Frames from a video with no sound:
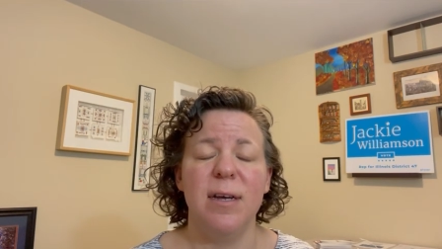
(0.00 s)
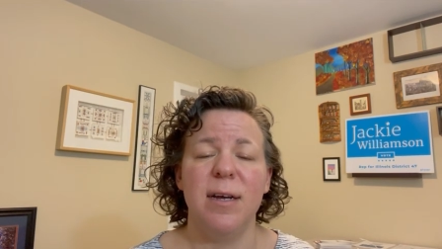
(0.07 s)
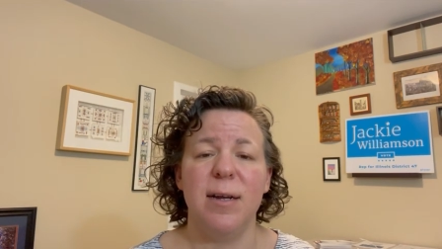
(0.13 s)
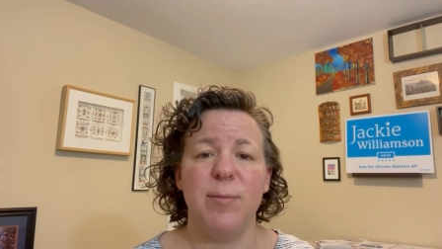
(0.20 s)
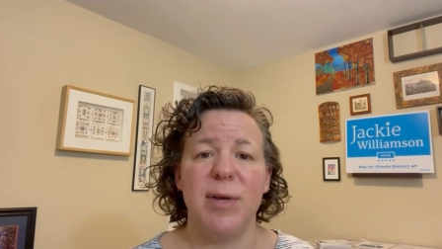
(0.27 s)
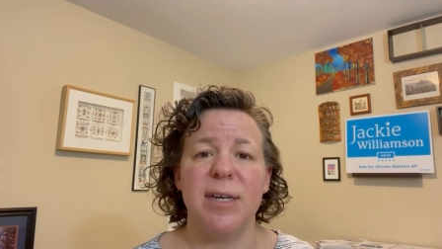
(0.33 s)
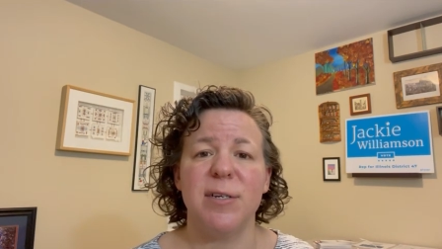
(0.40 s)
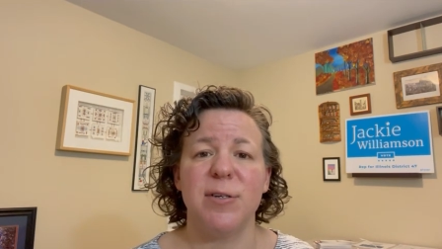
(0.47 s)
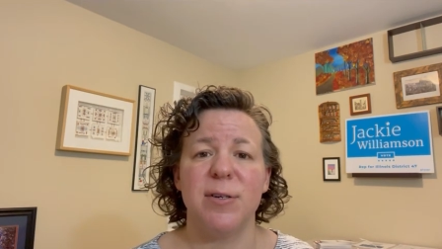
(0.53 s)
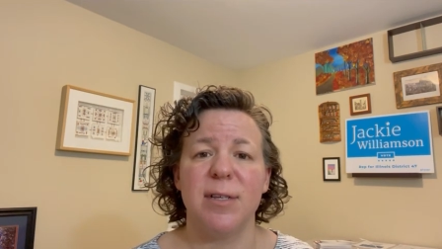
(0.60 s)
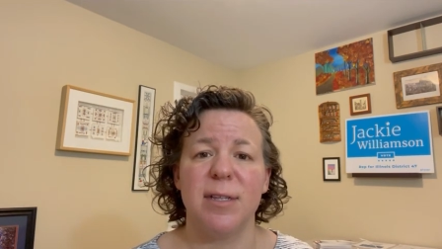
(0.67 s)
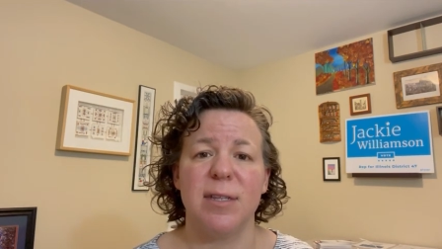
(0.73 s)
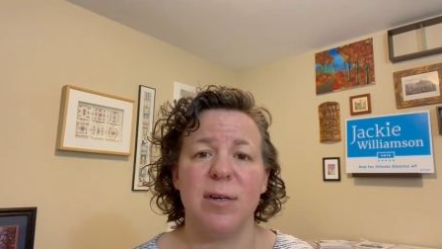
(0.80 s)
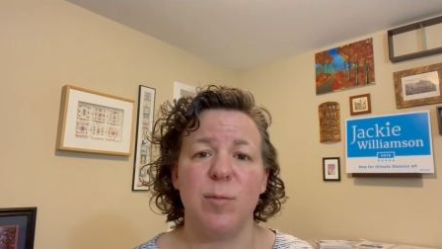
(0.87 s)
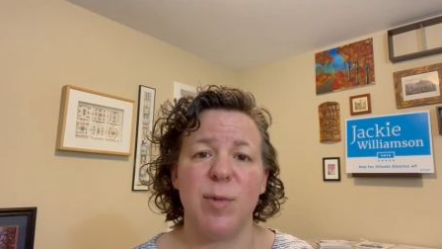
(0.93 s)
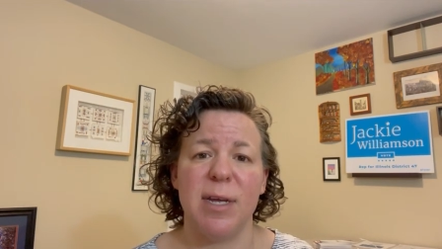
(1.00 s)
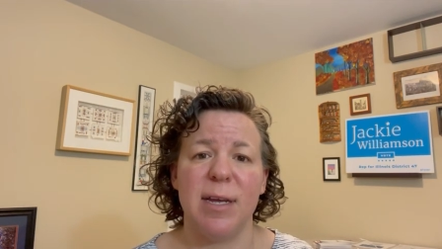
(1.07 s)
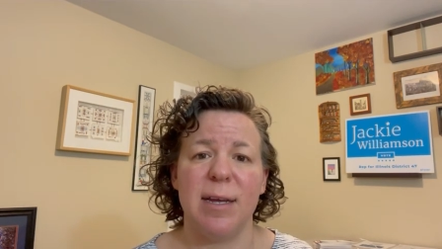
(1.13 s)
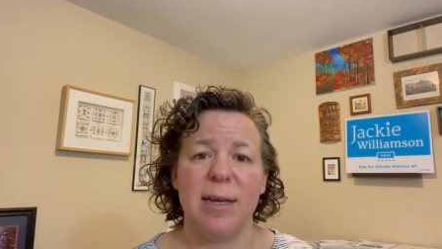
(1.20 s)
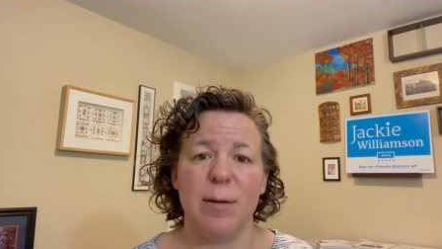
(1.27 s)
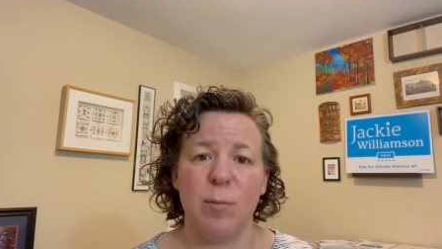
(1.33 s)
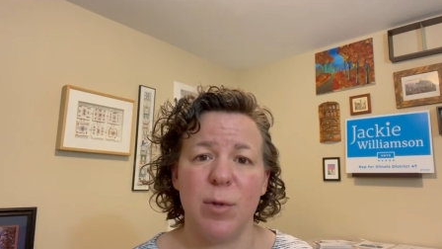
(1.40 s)
and make sure that they're
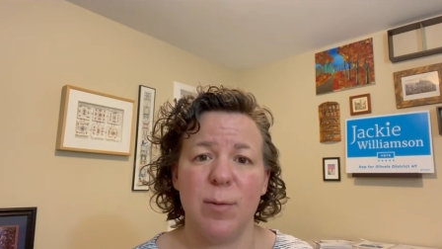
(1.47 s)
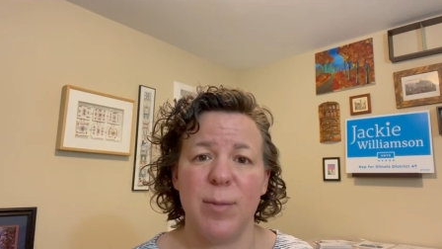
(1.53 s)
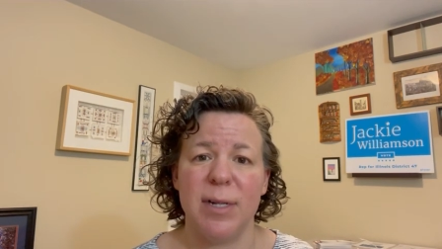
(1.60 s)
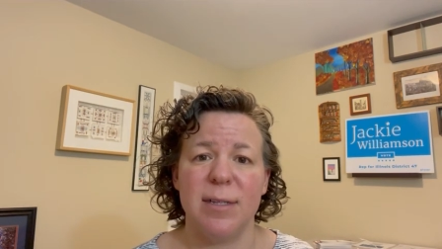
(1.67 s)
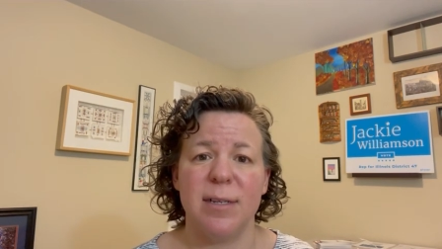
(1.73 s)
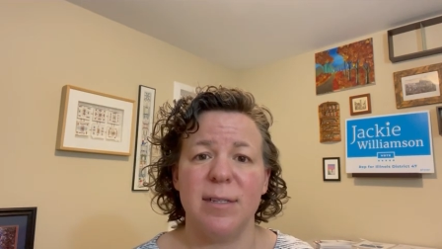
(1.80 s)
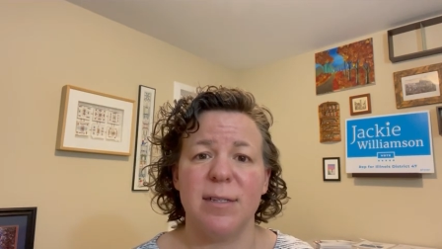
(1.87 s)
being implemented